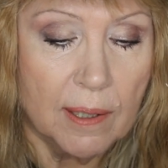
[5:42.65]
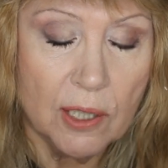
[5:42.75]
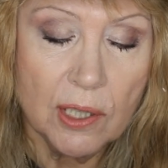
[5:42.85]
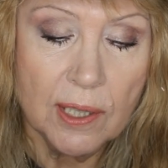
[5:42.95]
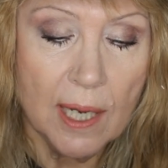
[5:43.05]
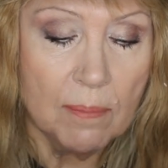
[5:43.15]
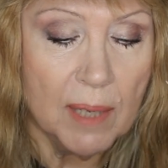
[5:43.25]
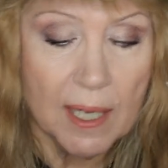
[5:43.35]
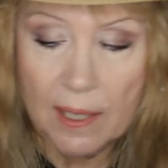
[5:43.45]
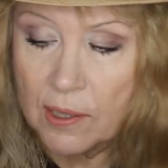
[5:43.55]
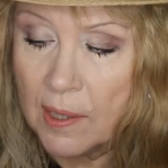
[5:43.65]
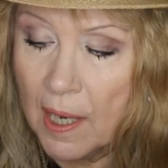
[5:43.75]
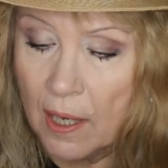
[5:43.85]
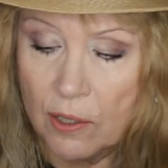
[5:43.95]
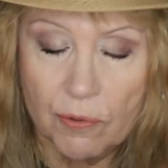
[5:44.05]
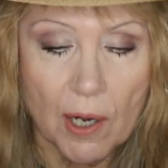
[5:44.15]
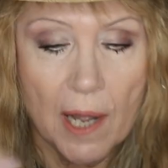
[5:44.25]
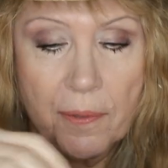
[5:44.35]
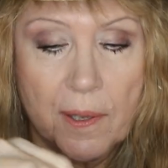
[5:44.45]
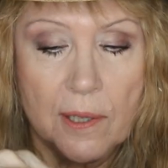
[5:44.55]
Just 10 minutes, and you've
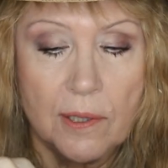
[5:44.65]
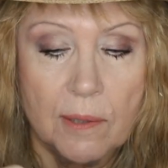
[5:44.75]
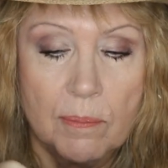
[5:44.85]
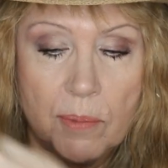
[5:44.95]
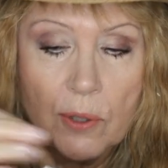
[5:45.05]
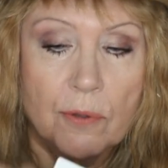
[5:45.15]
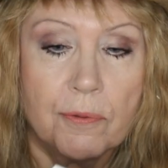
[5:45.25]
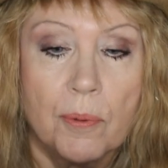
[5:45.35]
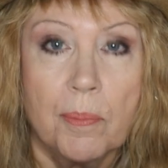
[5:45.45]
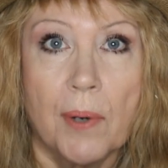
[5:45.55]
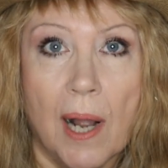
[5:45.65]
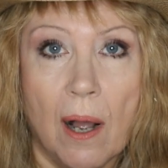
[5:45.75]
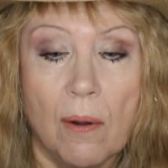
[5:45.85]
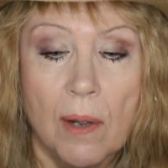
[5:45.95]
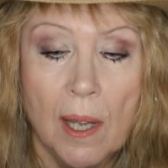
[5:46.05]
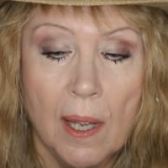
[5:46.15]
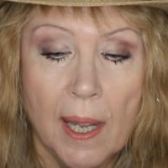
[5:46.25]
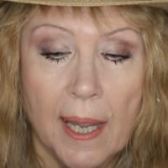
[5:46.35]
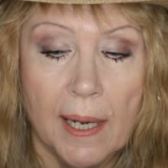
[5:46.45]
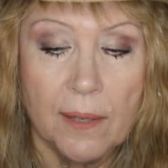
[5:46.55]
got this beautiful brow.
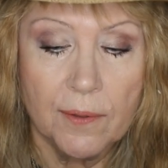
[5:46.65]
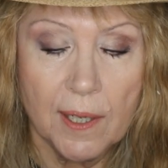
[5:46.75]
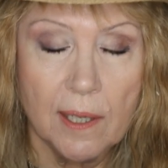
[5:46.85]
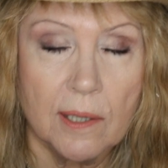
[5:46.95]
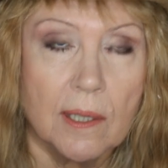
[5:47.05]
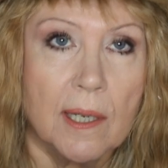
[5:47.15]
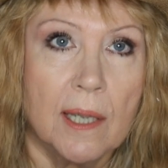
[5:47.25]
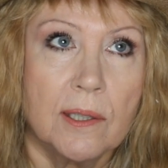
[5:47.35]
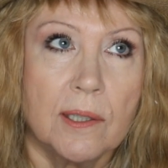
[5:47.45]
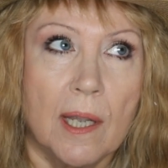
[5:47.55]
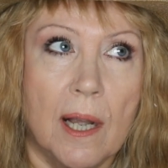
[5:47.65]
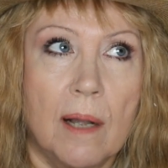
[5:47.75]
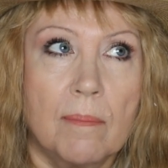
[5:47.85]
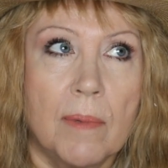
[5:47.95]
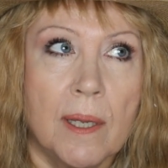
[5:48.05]
And I think it's a